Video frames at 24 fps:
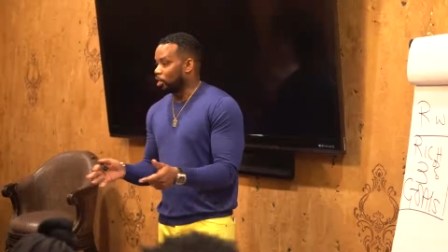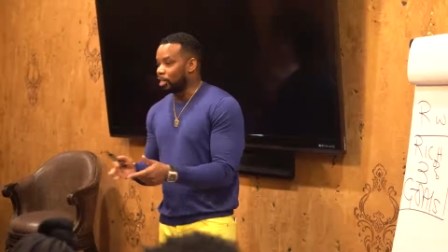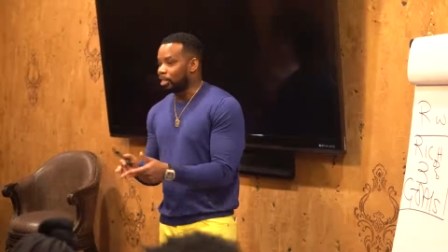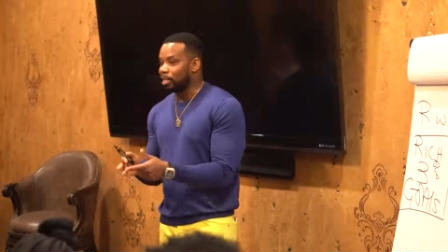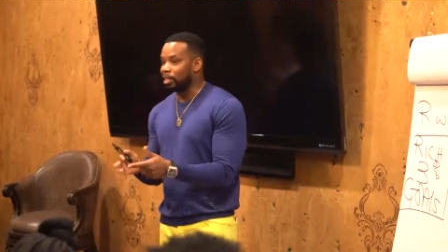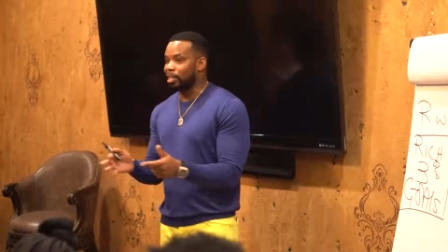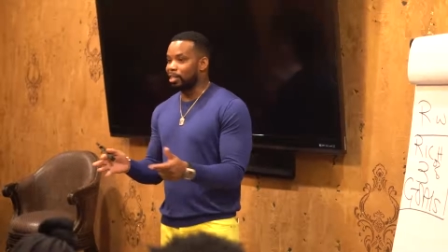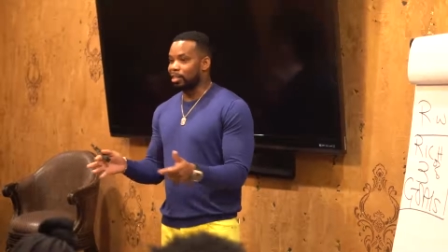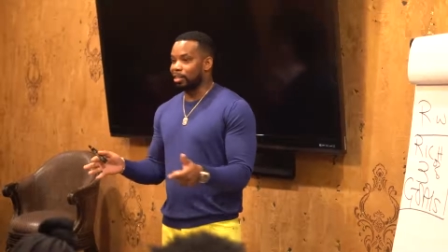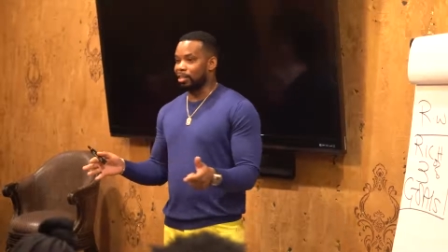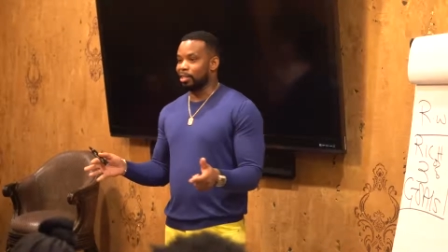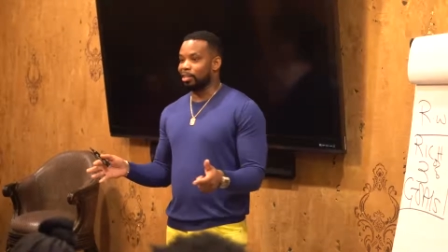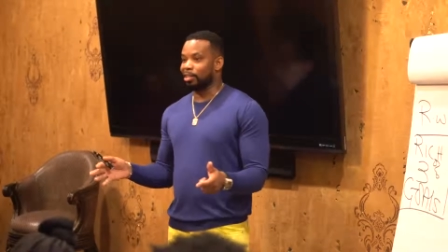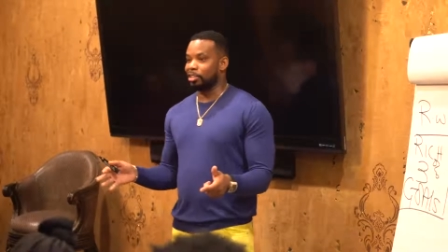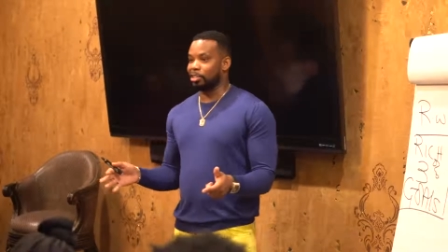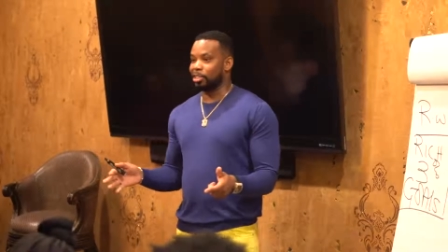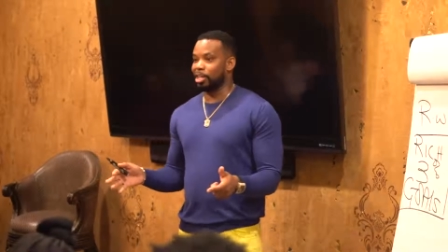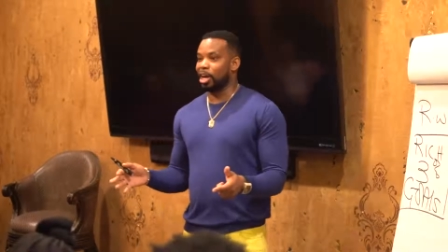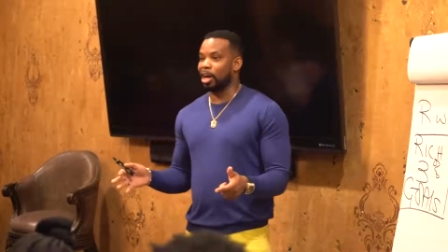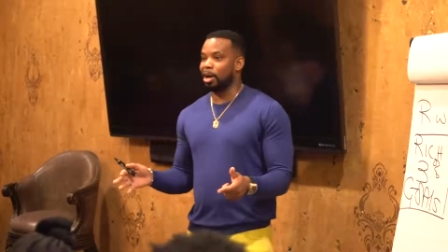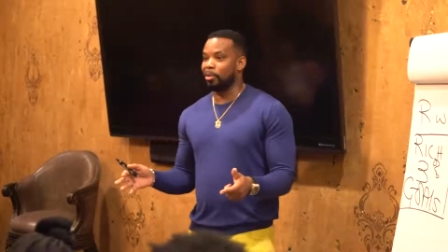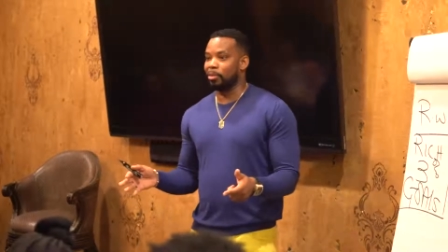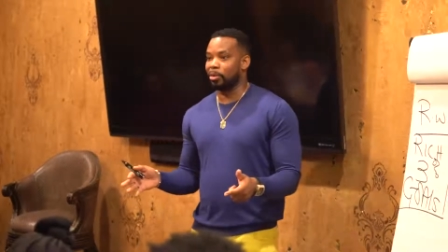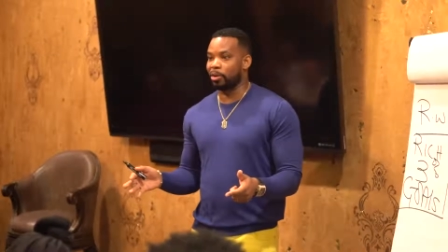need to get another
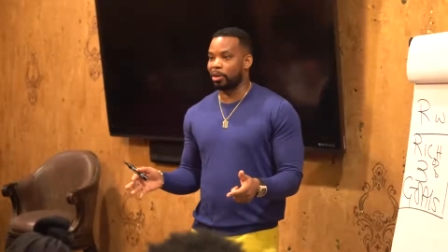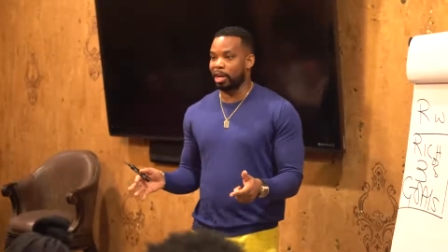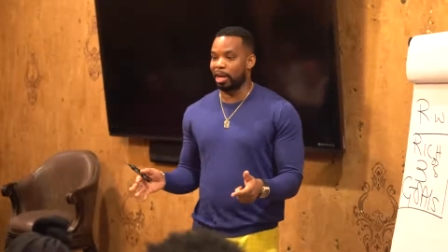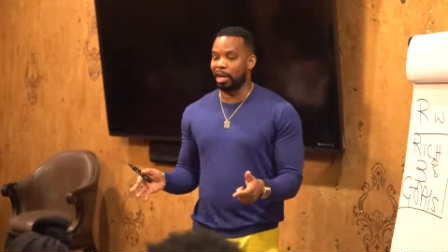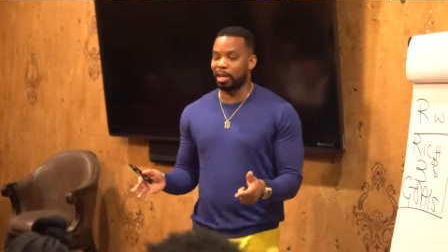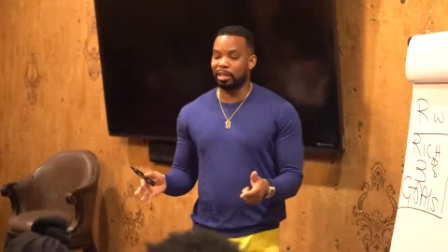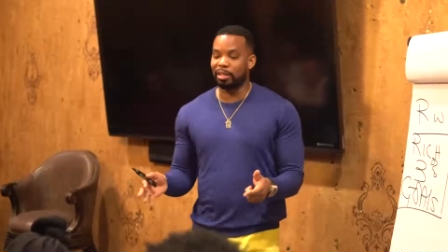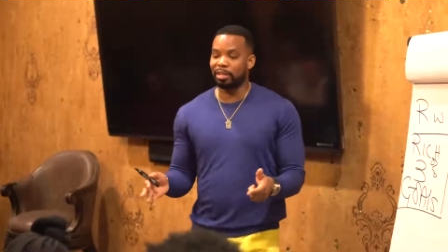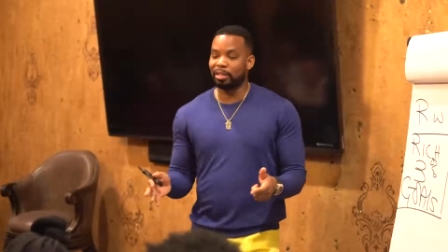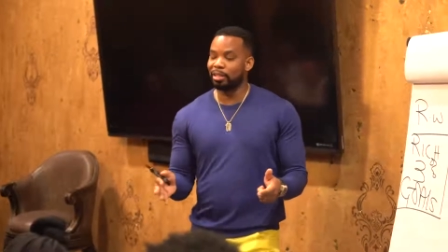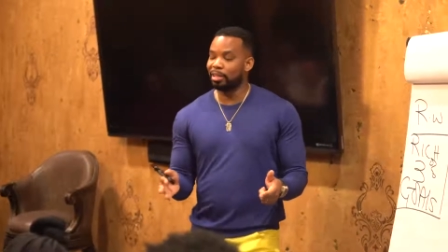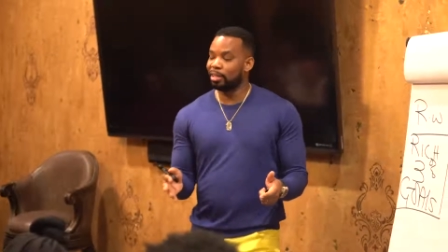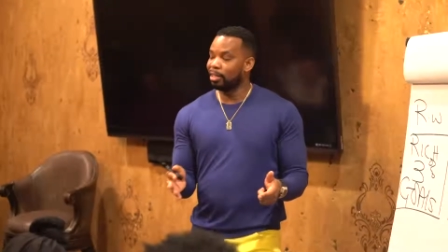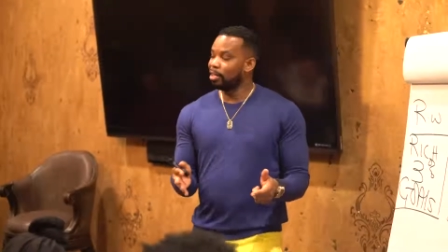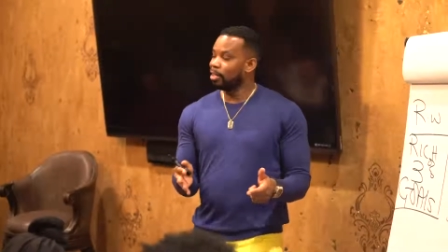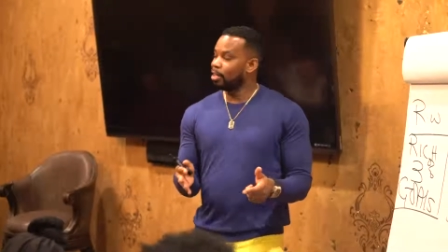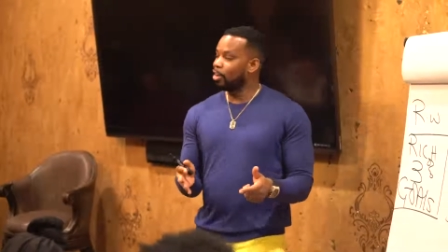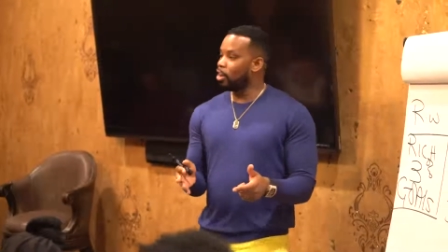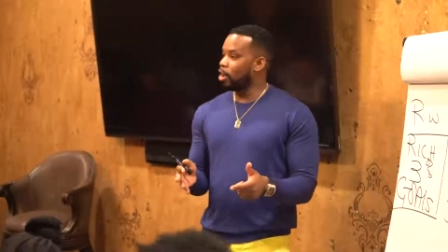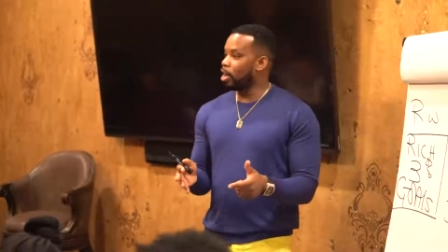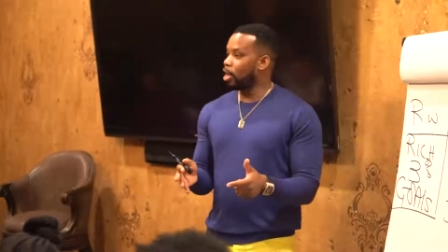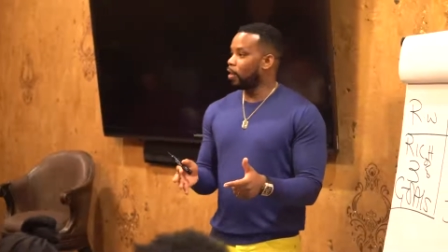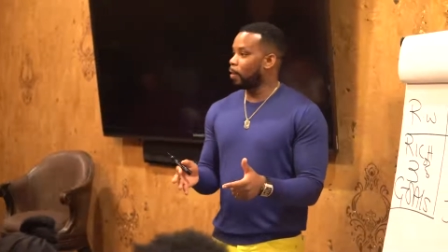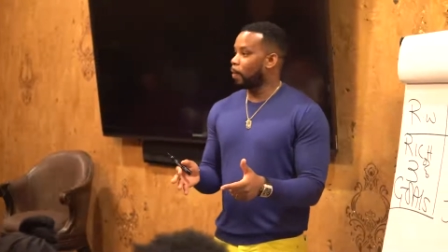job, okay?
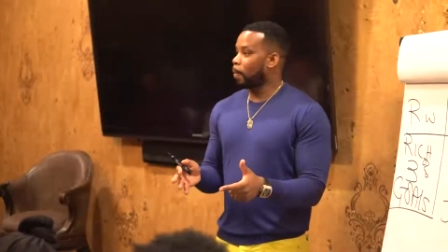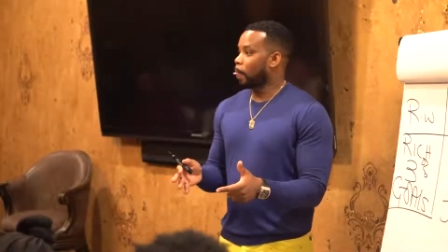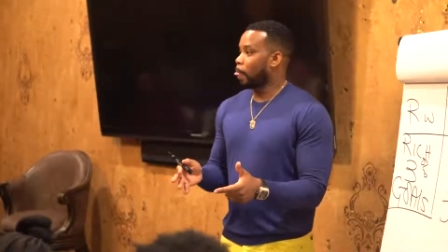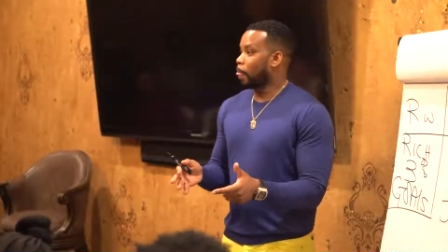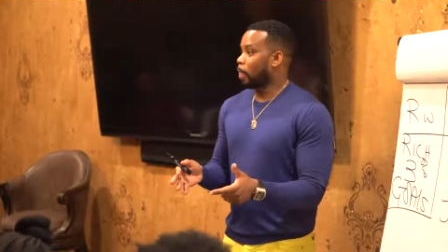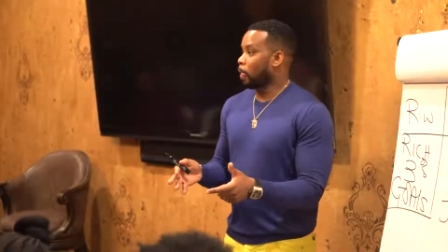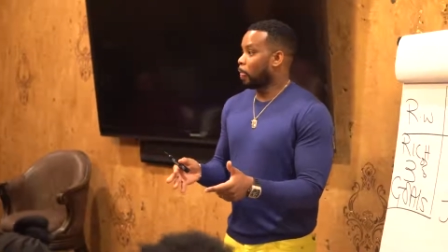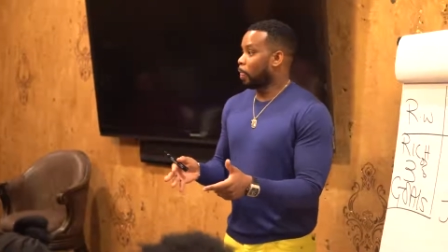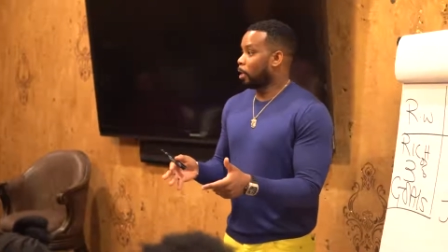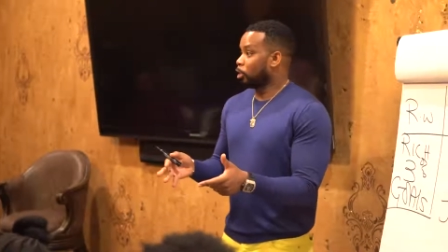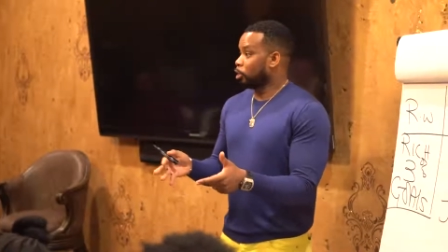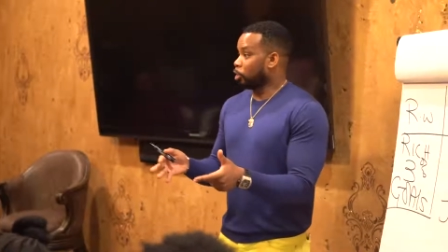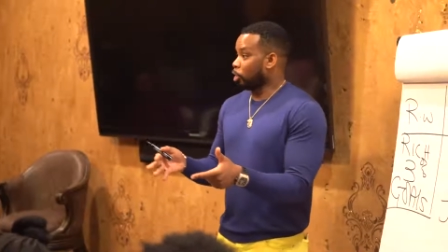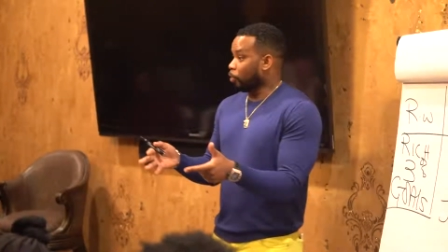Right?